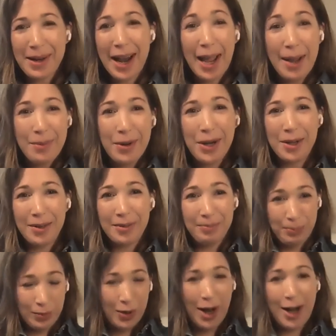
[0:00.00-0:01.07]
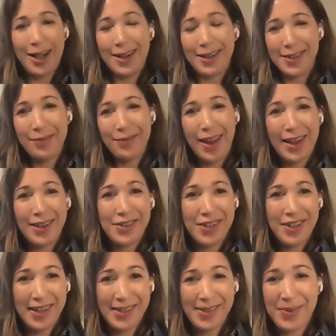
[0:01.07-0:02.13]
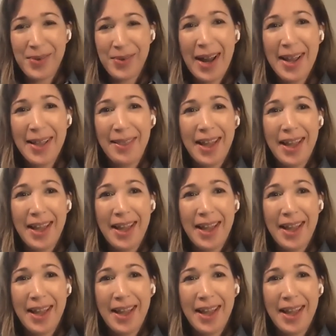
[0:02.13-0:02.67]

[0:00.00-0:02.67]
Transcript: but I'm her product evangelist, right?